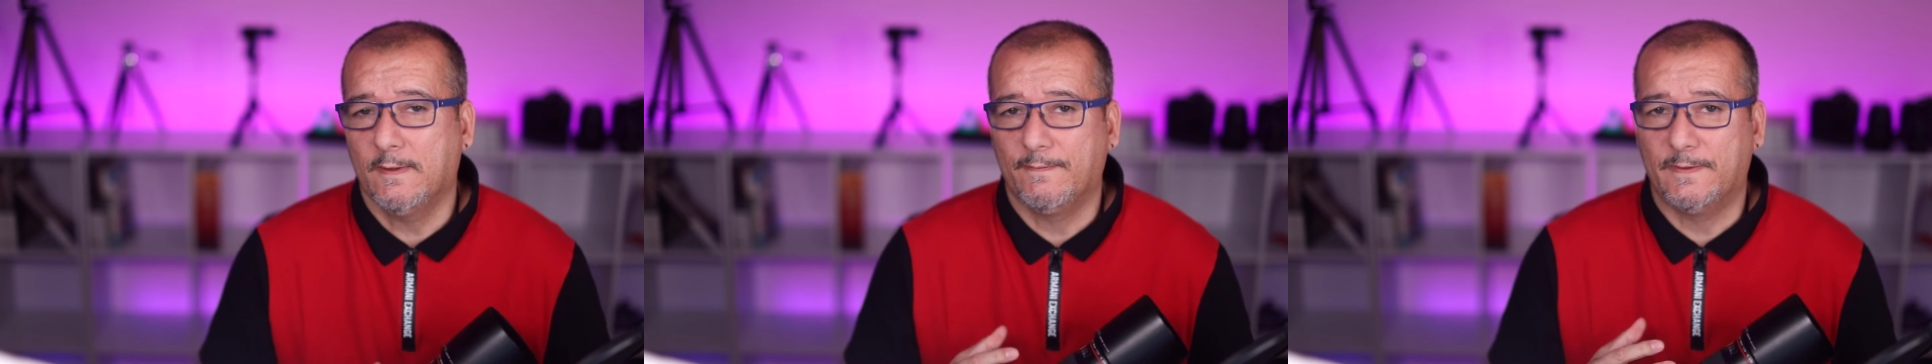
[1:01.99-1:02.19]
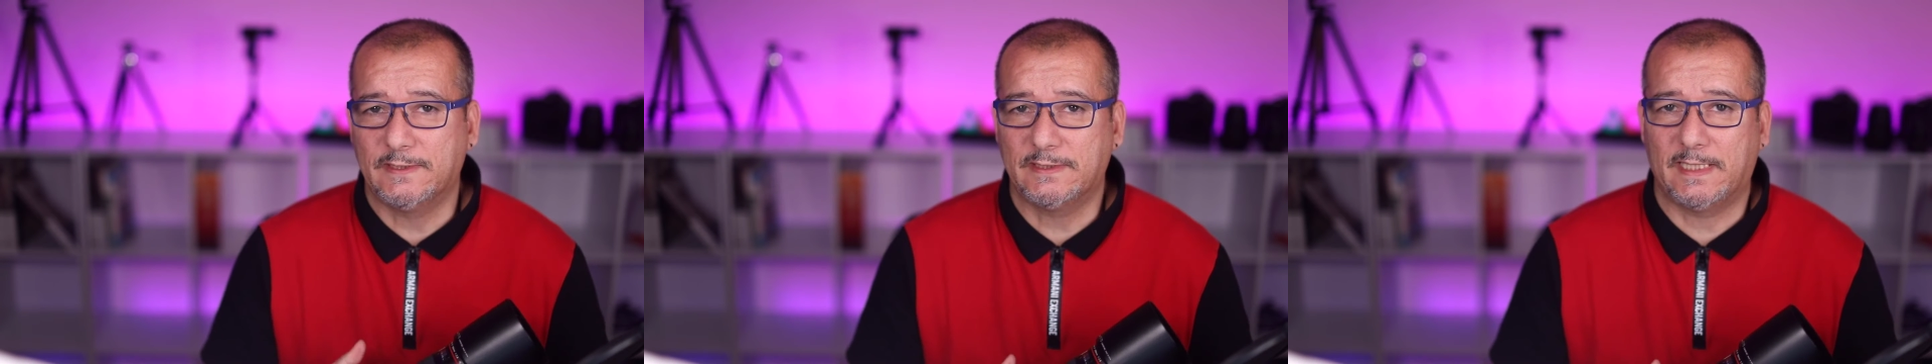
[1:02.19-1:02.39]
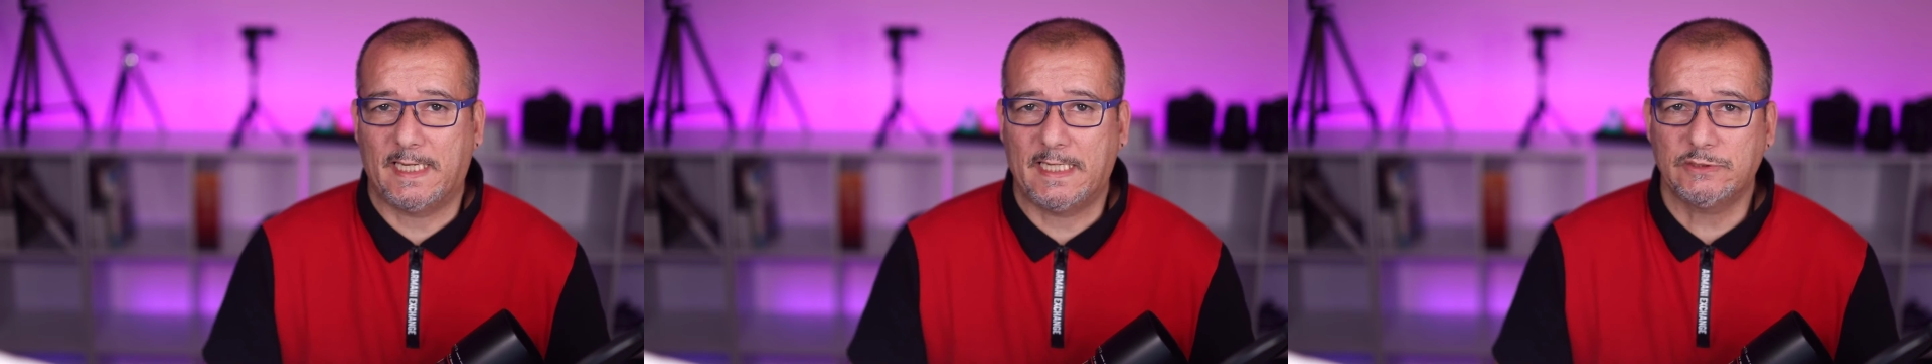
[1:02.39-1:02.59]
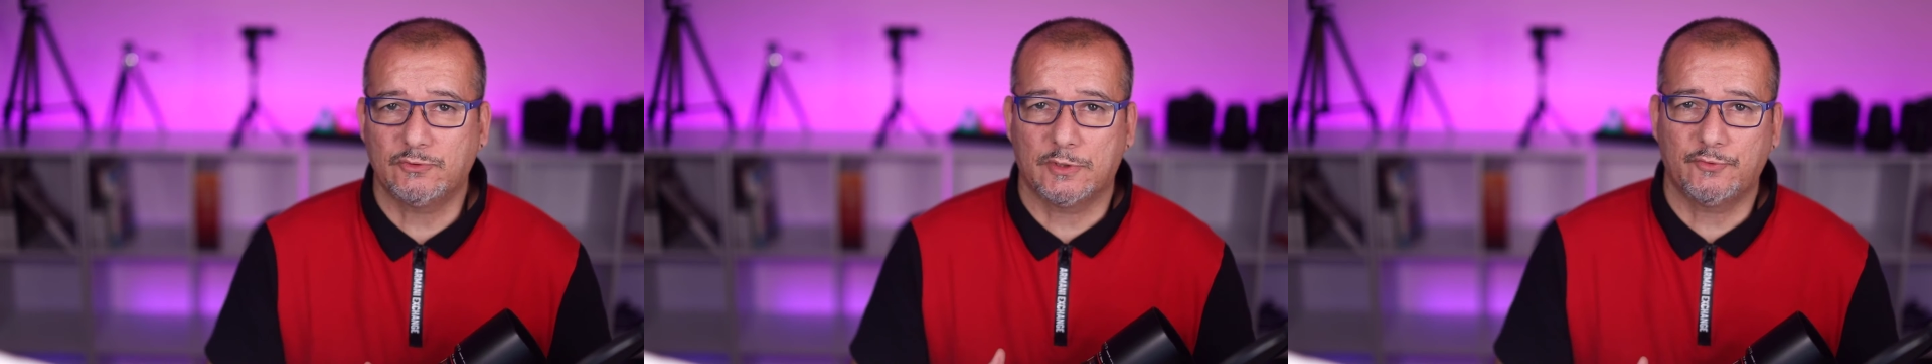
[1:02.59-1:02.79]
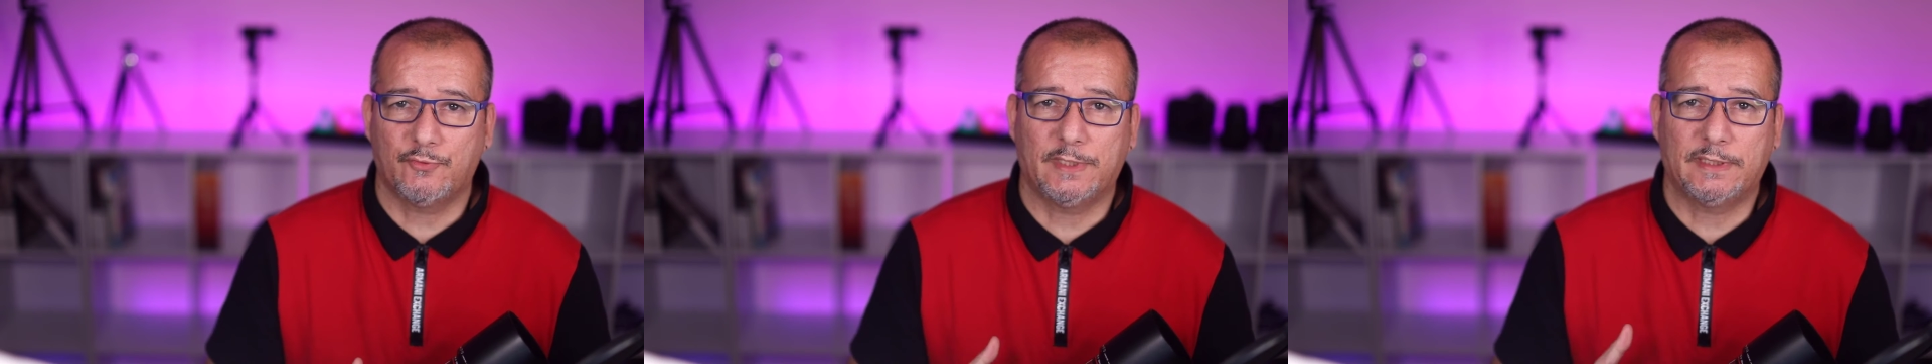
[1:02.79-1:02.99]
this lens
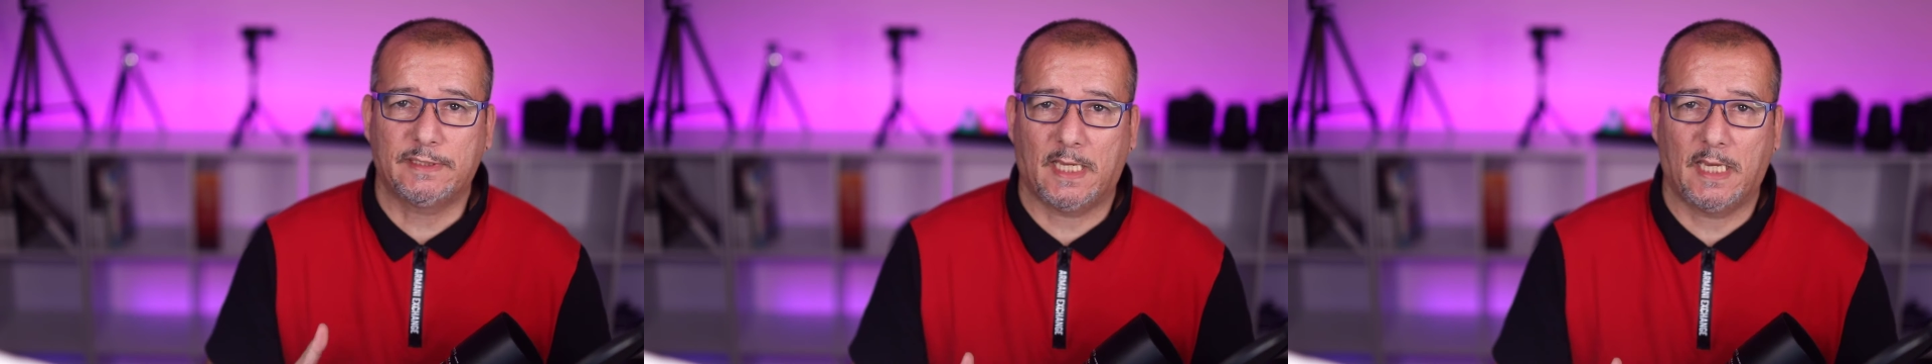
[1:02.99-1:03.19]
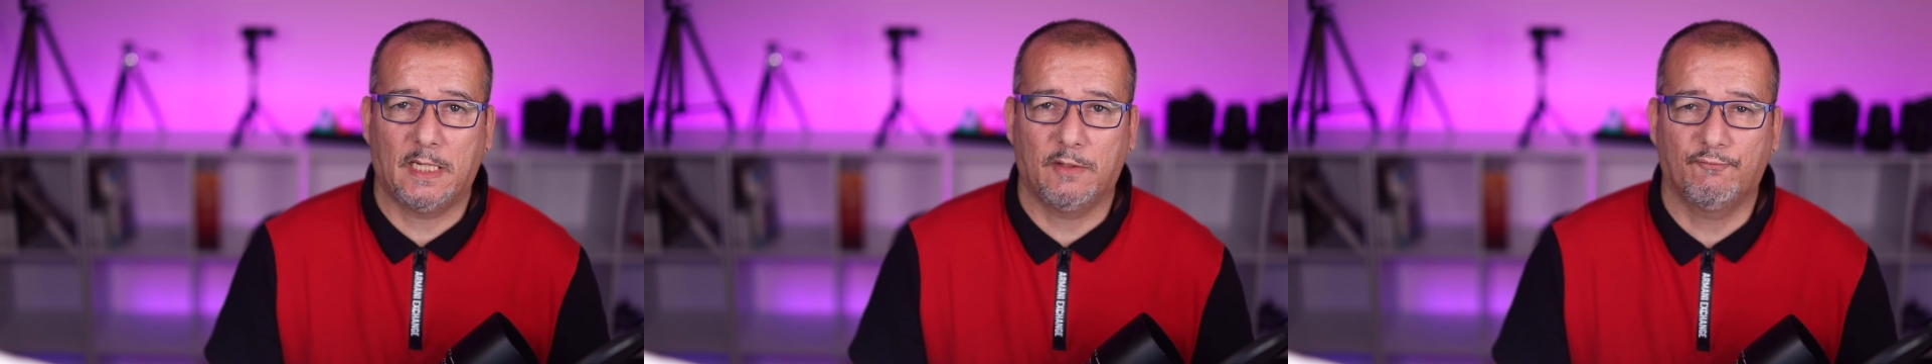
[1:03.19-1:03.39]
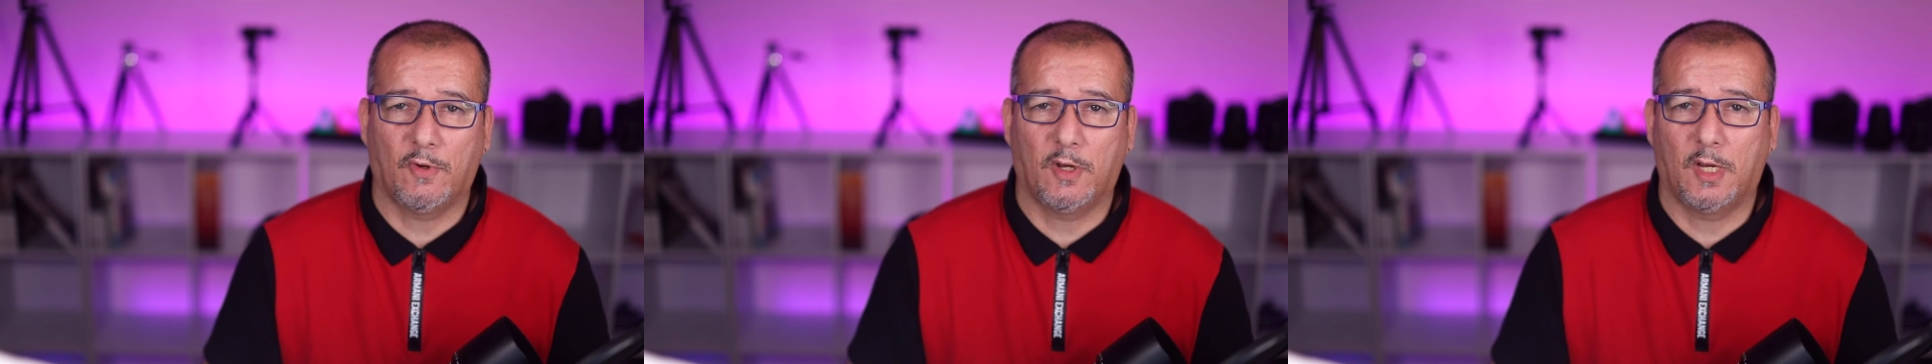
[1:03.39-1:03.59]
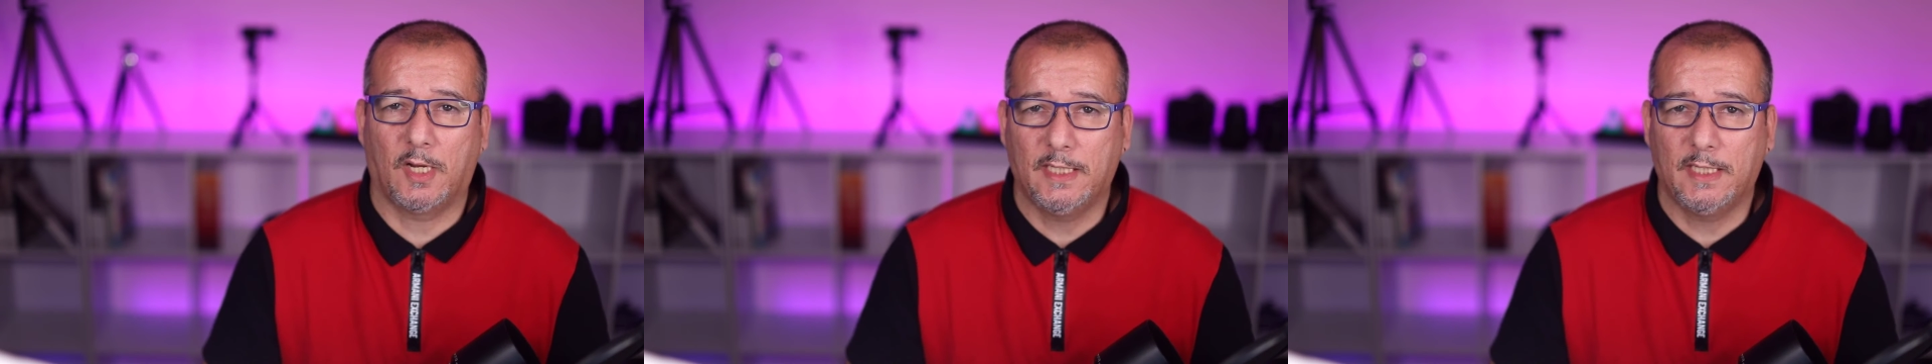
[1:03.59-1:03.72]
was retailing for a